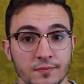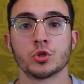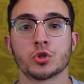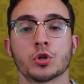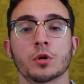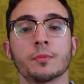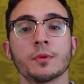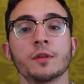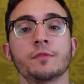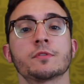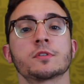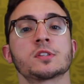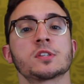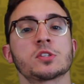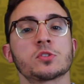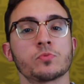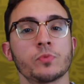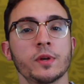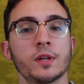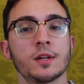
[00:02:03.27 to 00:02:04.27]
Germany
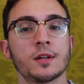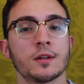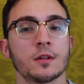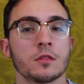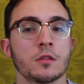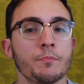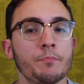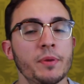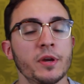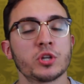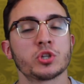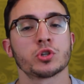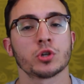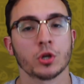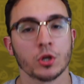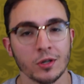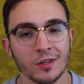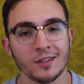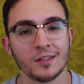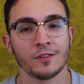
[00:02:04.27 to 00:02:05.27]
versus Sweden, and the picture
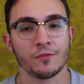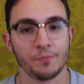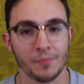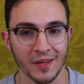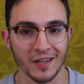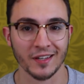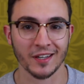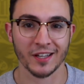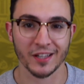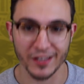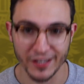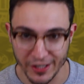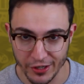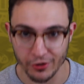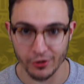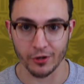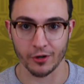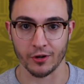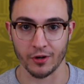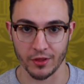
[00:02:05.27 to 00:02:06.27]
couldn't have been
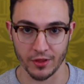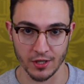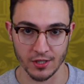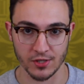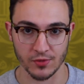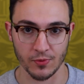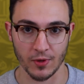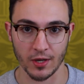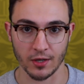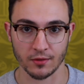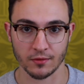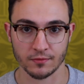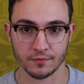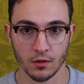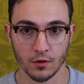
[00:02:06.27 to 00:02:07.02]
clearer in this one.